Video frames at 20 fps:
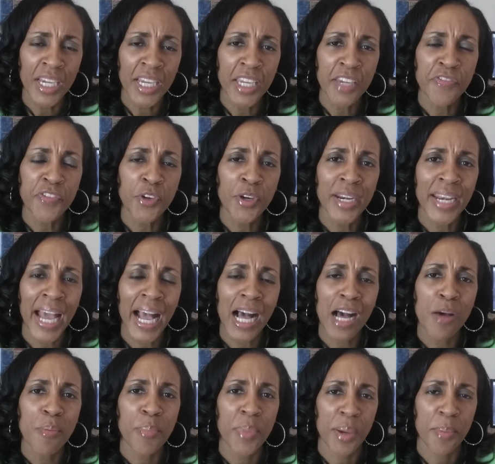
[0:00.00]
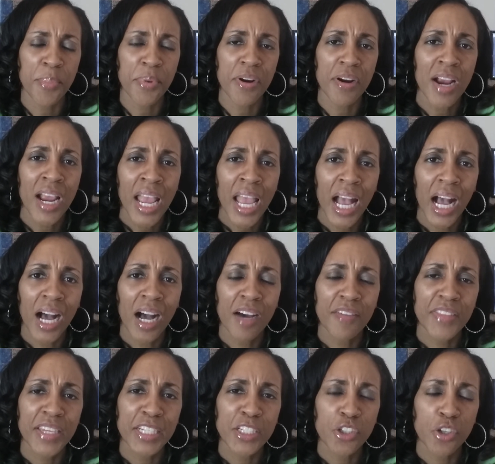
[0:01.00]
If you're not a member
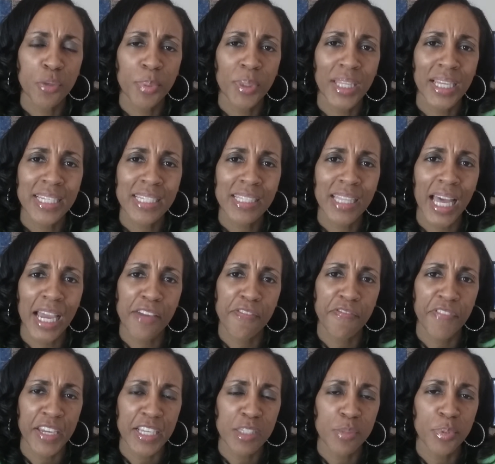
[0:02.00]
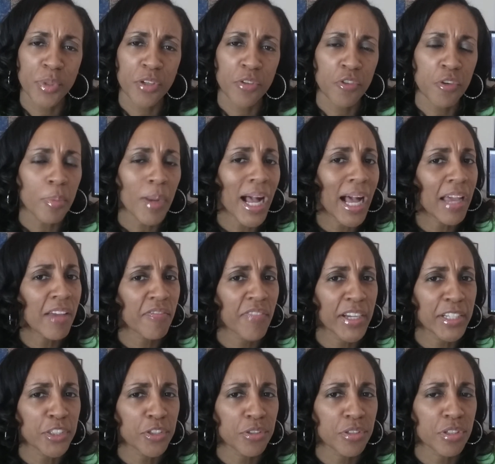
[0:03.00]
of the Triple S Life Facebook group, I
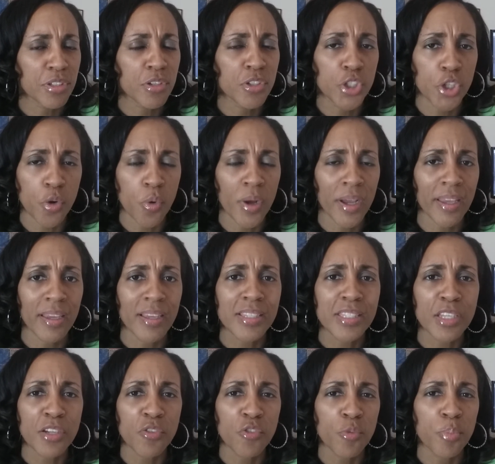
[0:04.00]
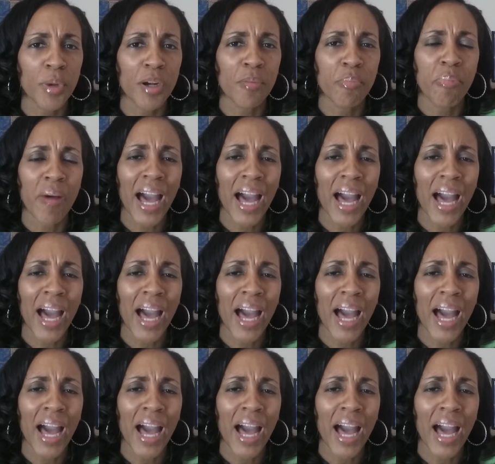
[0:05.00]
invite you to join. It's a group of